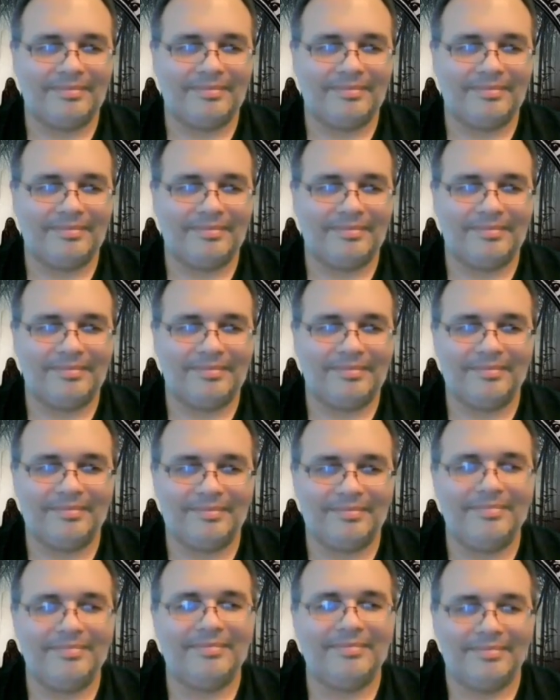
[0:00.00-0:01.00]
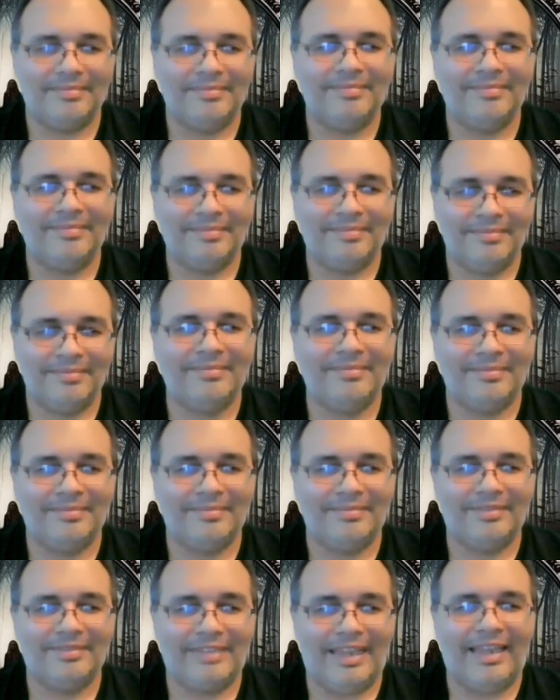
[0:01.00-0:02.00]

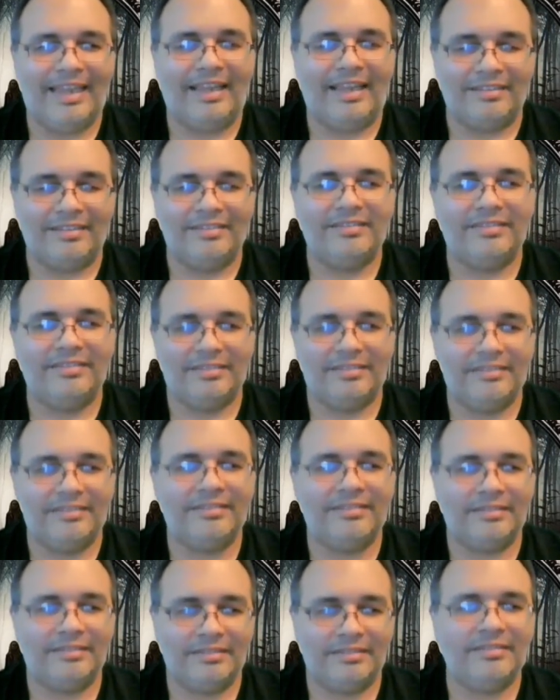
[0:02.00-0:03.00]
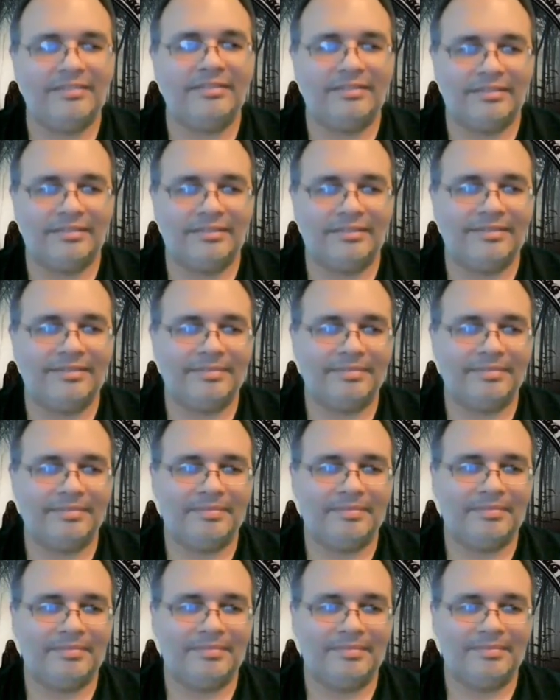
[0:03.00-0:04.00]

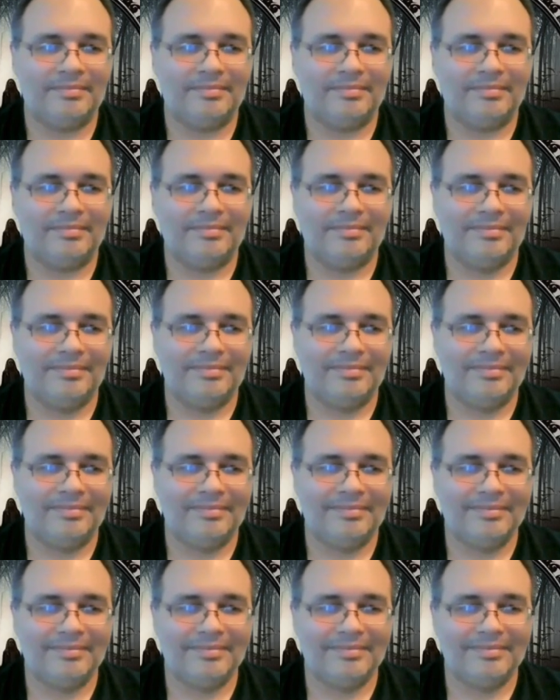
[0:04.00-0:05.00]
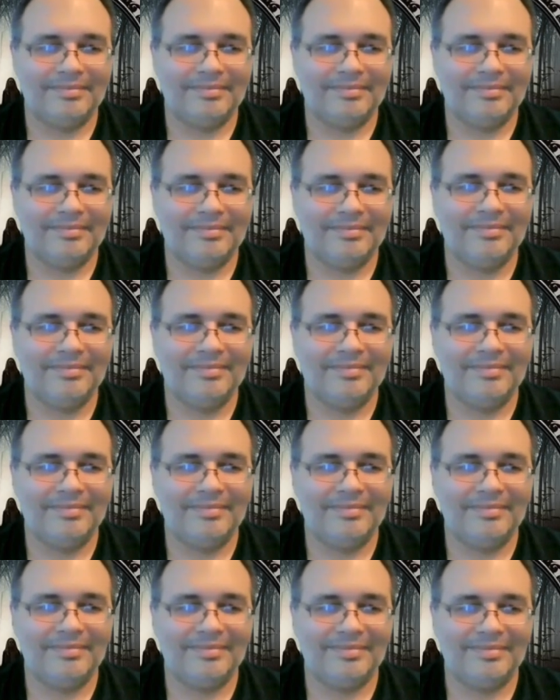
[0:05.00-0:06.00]

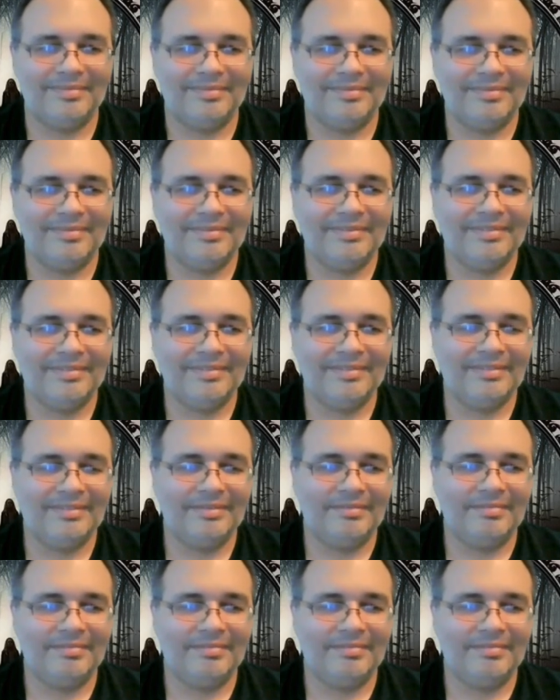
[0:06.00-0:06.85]
The person shown says nothing.